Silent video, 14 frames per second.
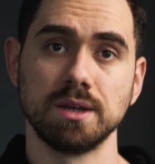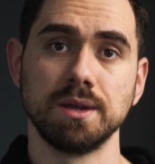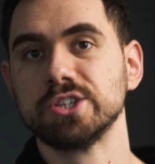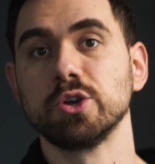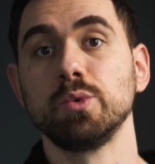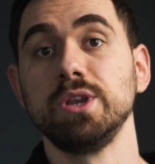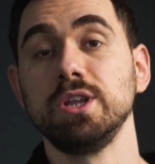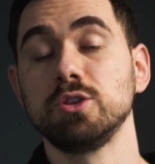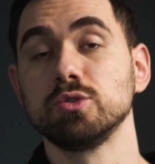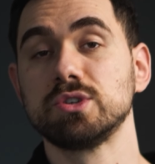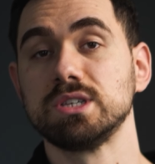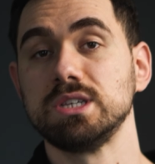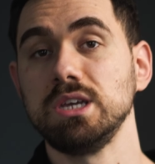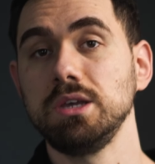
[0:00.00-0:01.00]
So we need to
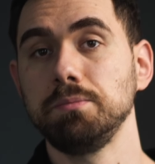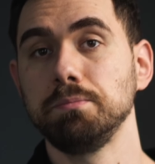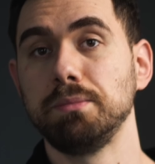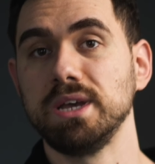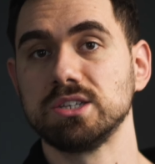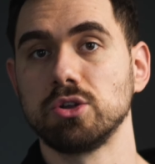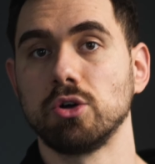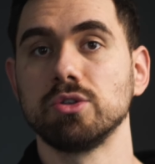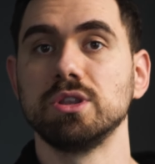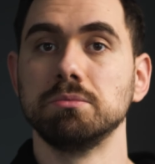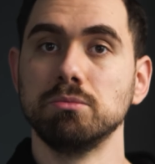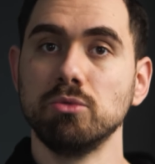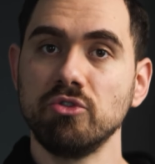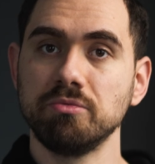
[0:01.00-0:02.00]
see based on the
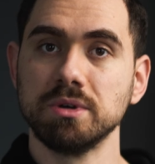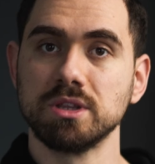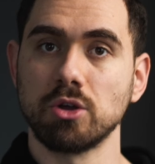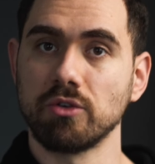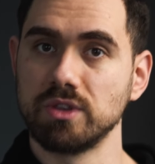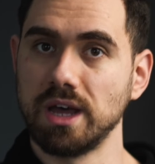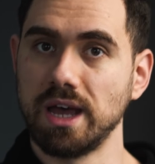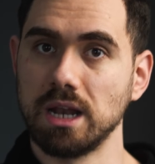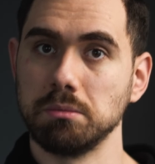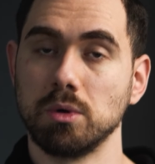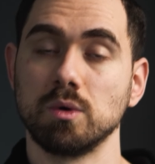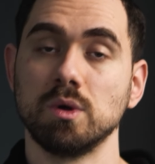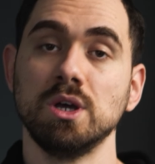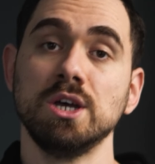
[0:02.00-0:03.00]
movement of the elbow.